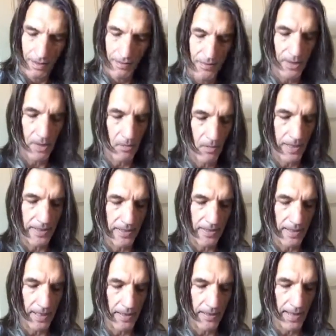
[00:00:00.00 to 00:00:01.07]
of the Almighty
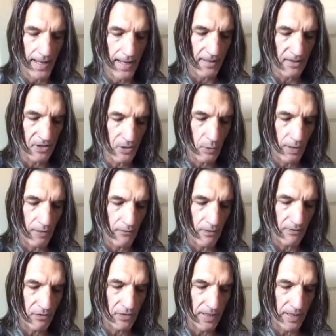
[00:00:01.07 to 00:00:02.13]
God. Acts
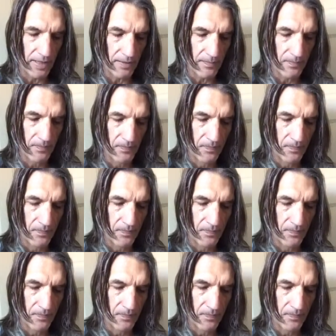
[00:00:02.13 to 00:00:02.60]
3:15.